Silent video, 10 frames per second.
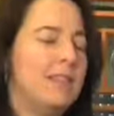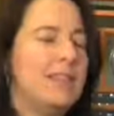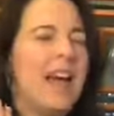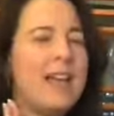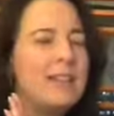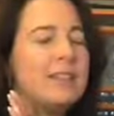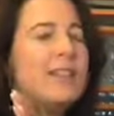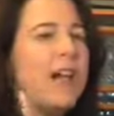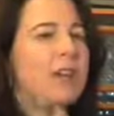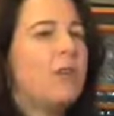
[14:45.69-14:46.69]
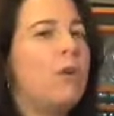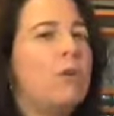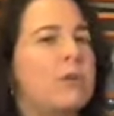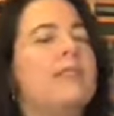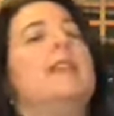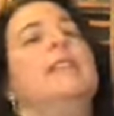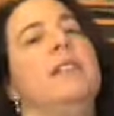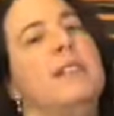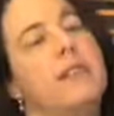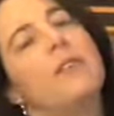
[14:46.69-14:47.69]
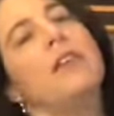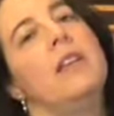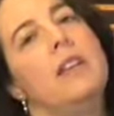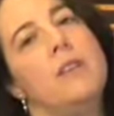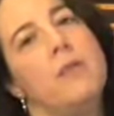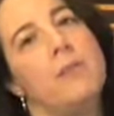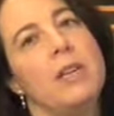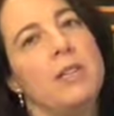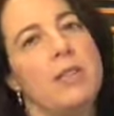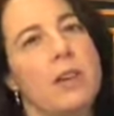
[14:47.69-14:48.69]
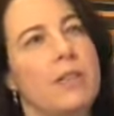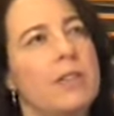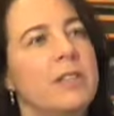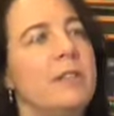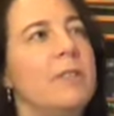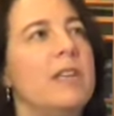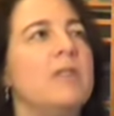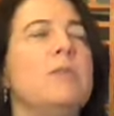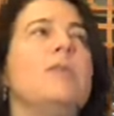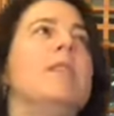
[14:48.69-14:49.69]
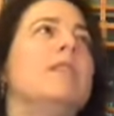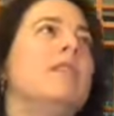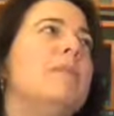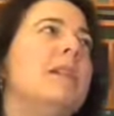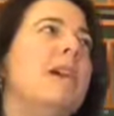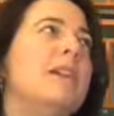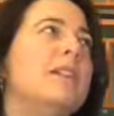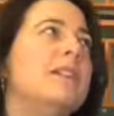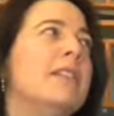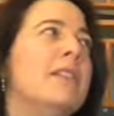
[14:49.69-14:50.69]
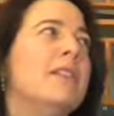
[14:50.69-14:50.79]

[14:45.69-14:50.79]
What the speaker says: That is not always necessary in the information governance space, because